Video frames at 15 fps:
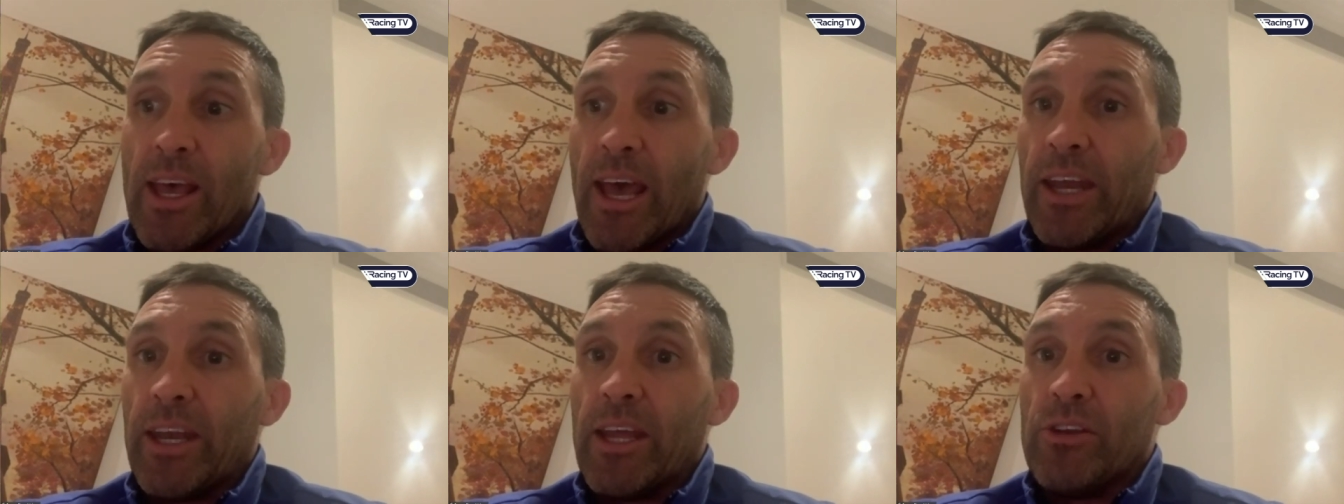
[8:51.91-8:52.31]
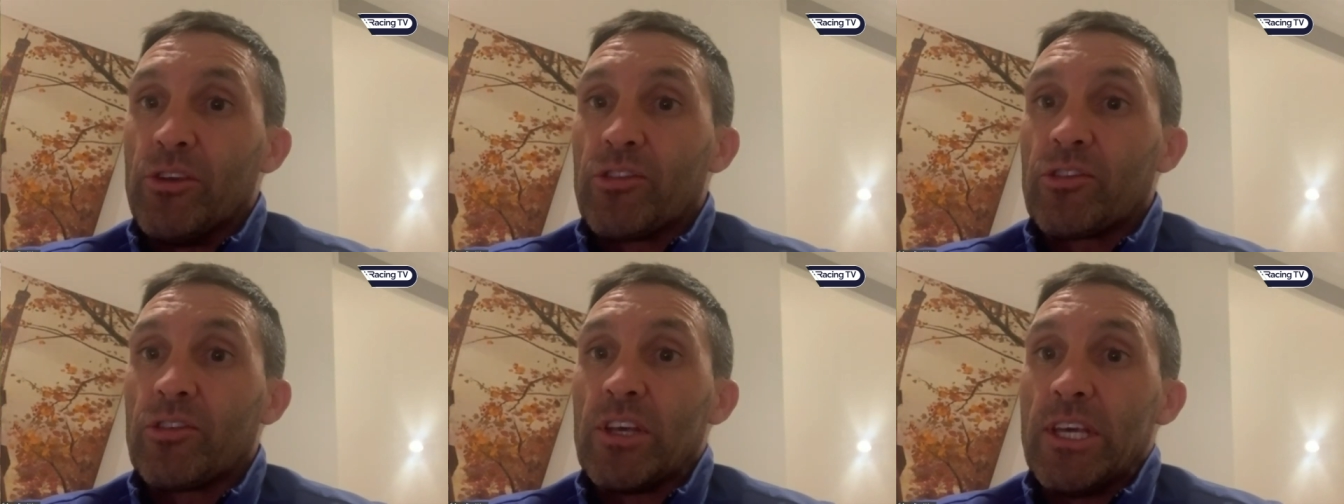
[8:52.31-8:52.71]
and then
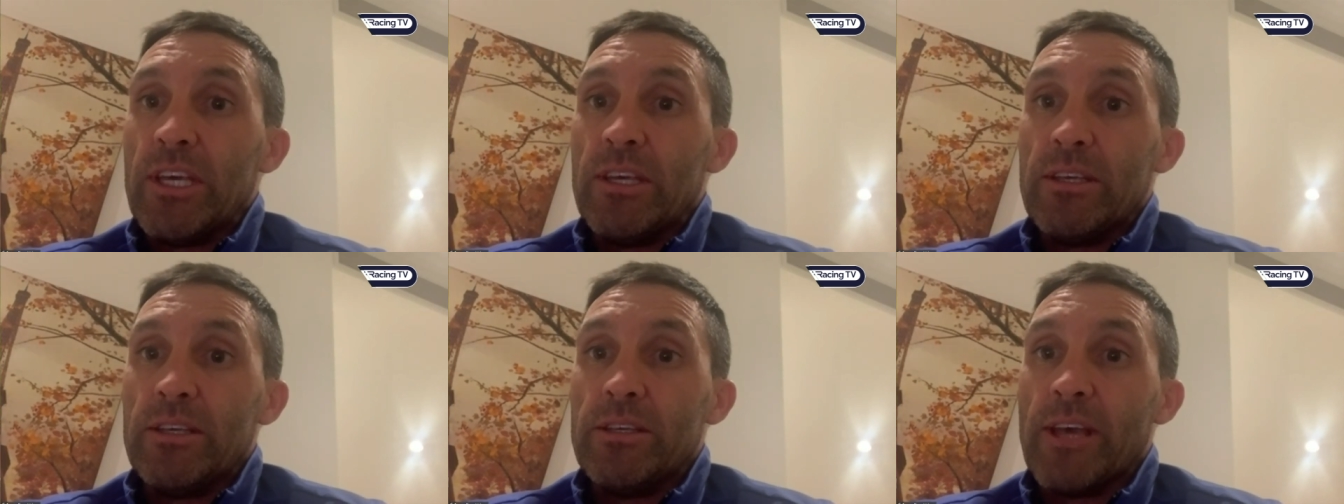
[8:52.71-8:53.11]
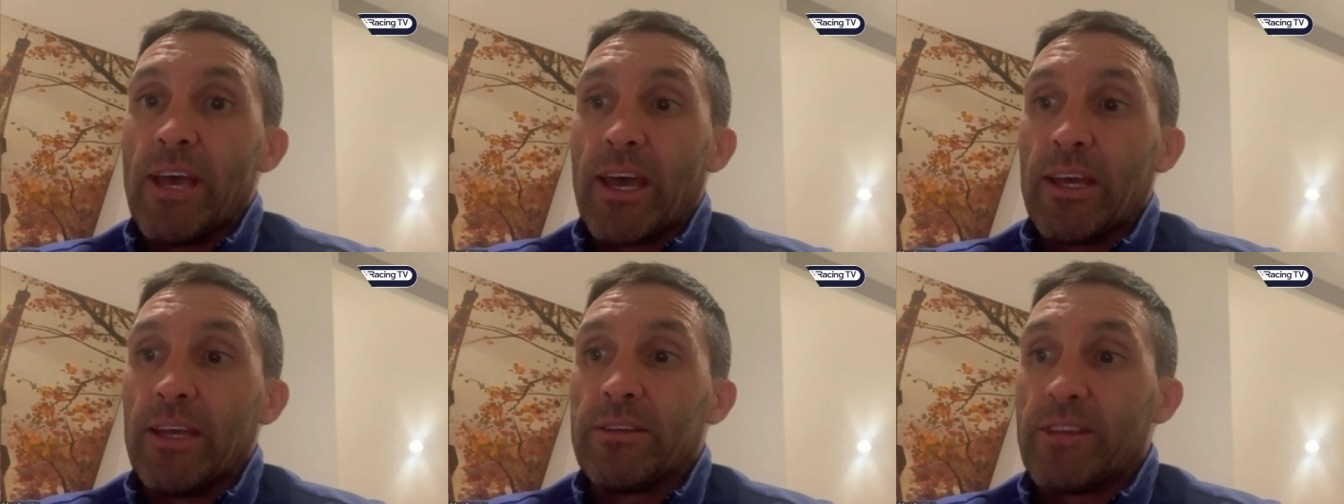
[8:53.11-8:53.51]
you see
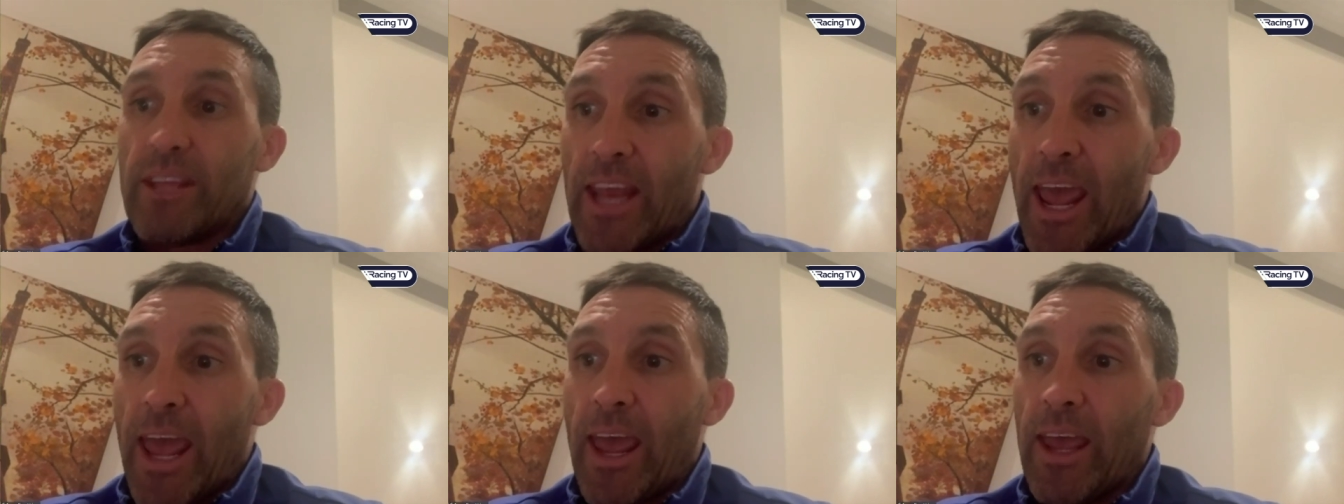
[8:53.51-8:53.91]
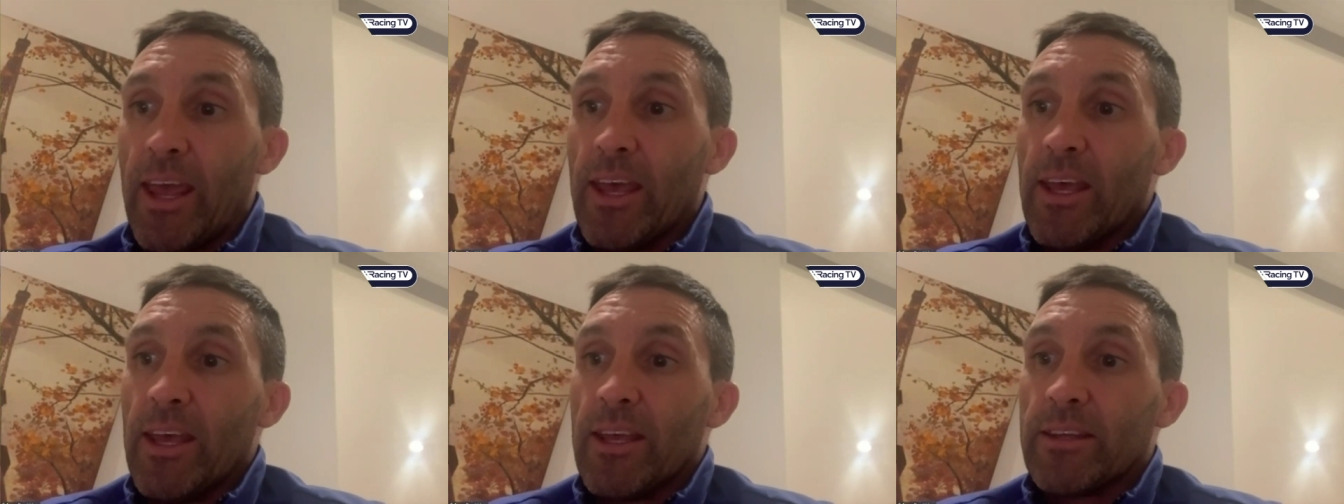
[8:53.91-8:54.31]
uh,
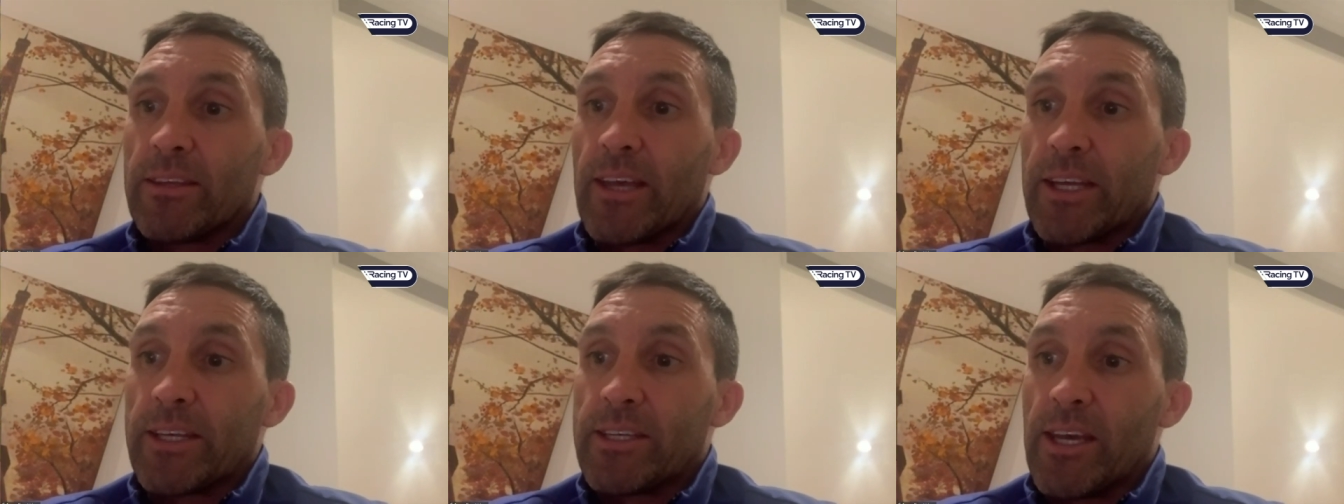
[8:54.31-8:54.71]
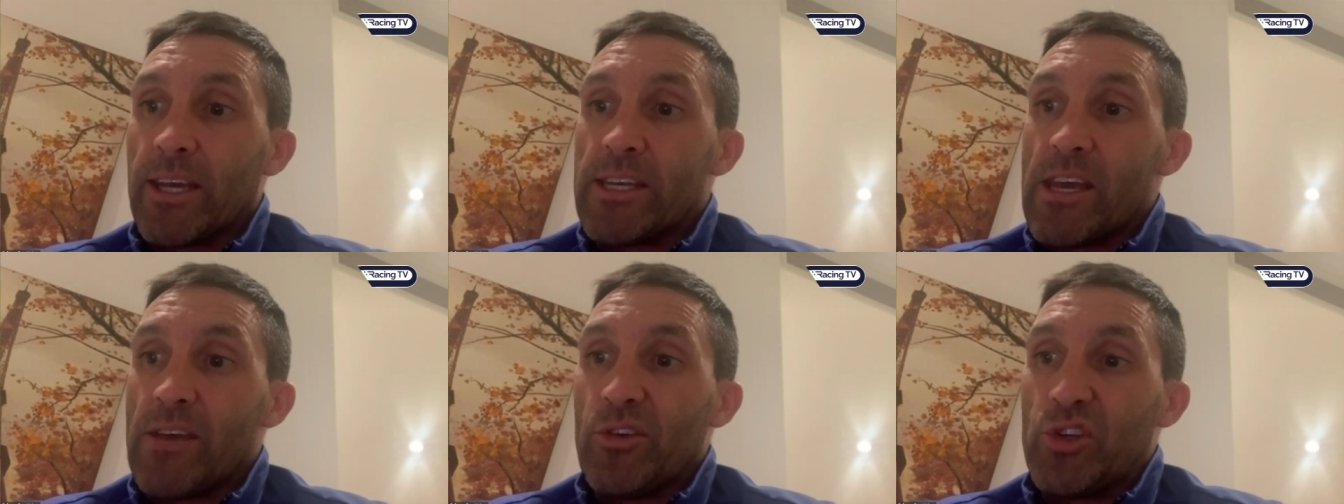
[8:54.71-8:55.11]
today that
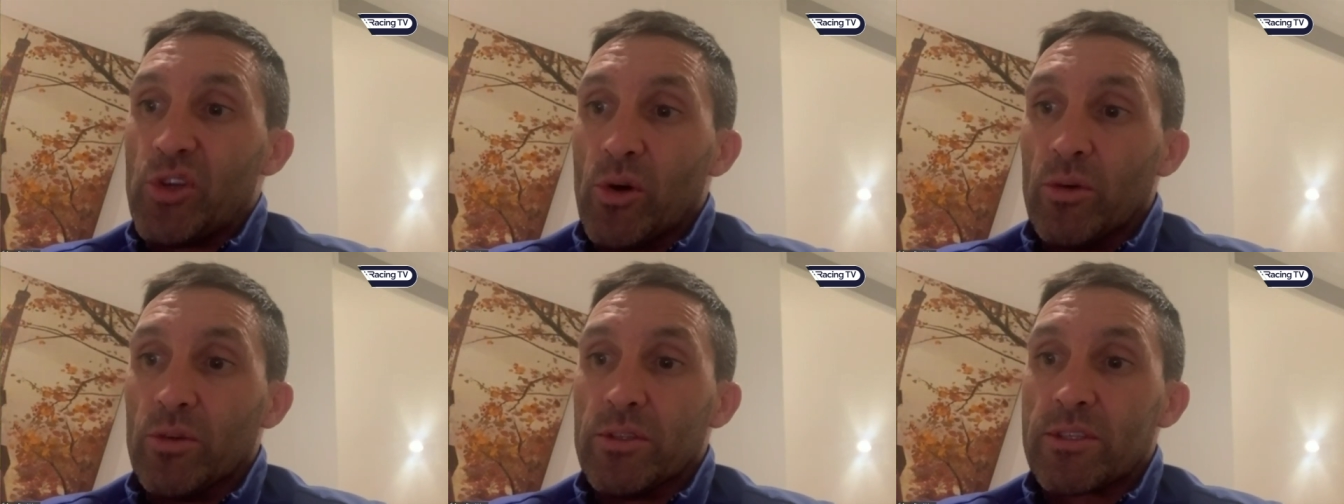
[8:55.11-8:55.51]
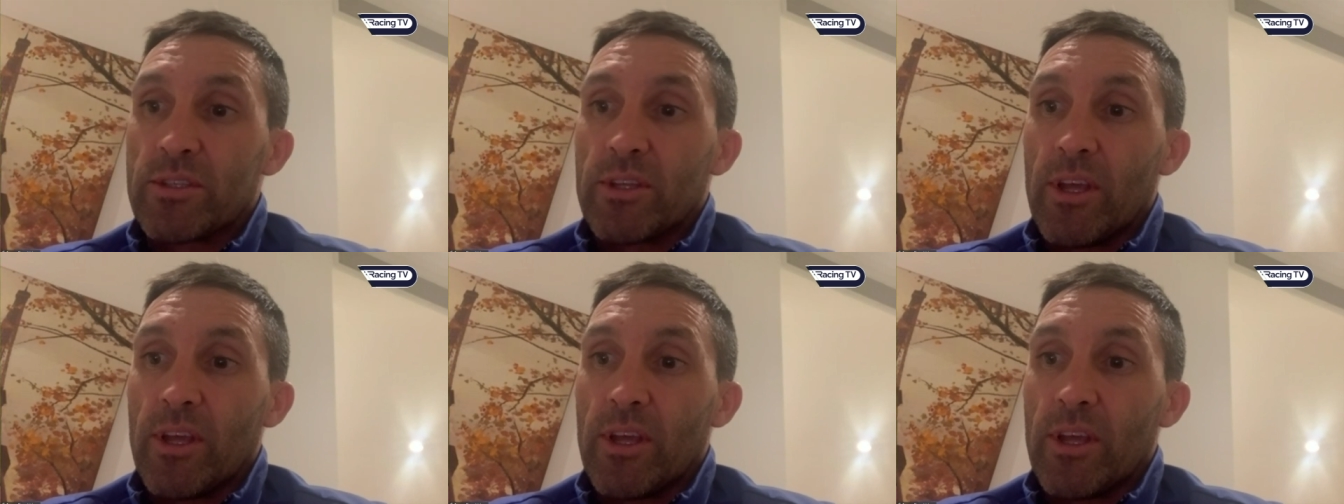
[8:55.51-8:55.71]
uh, David Jones,